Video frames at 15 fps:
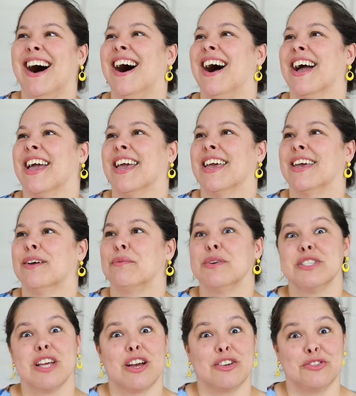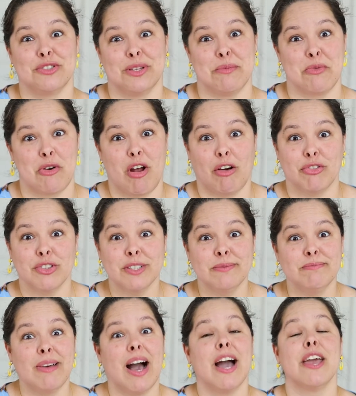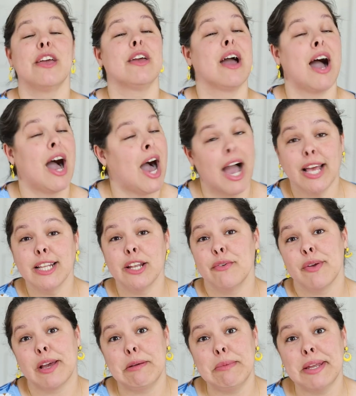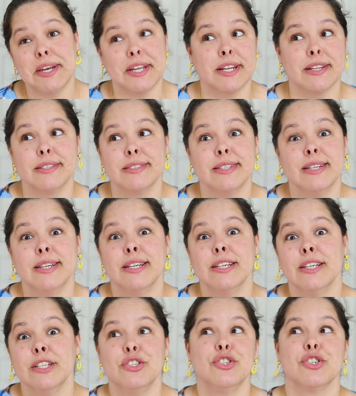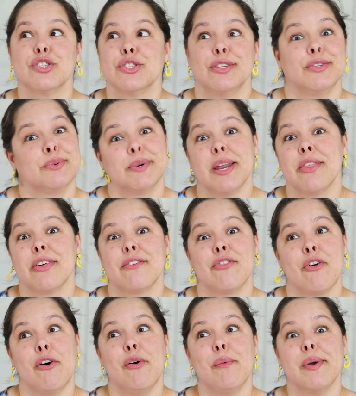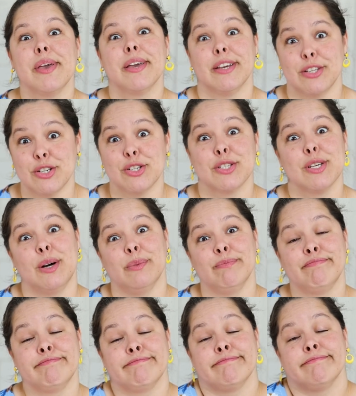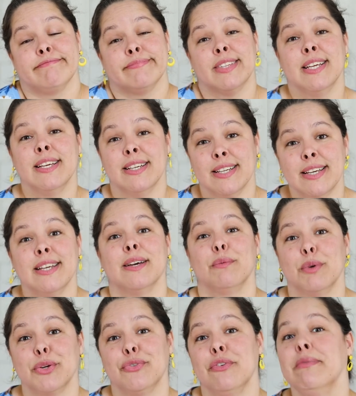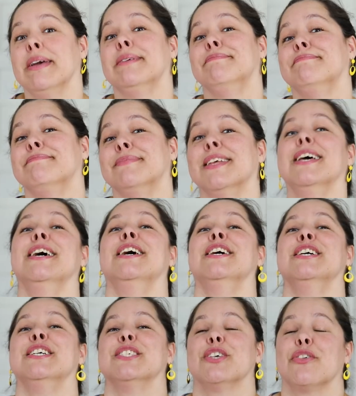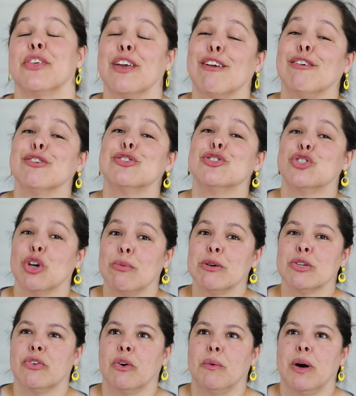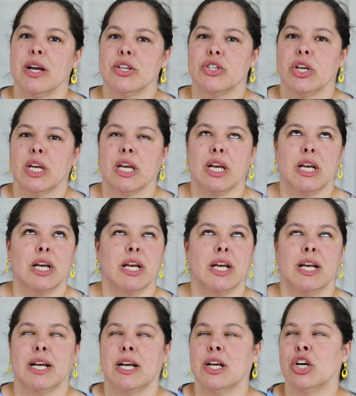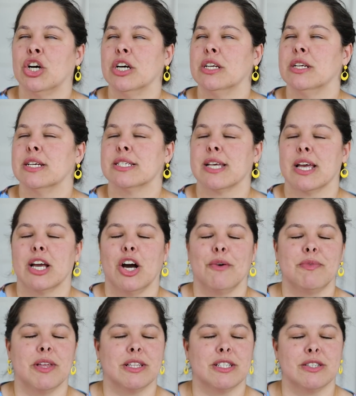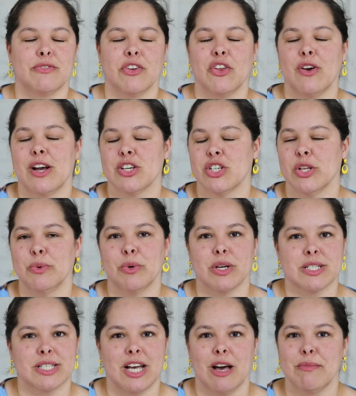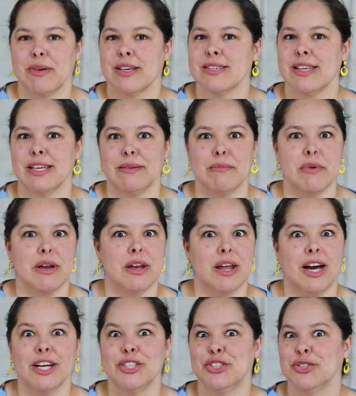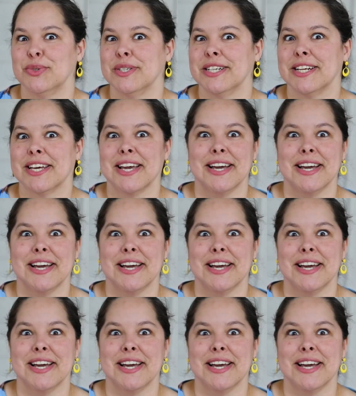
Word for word: I wish I could do that more often. I highly recommend it. Just don't do anything for a whole week and just so. Oh, Push for me. So thank you so much for watching. Goodness, I hope that this video actually works out because I am not doing it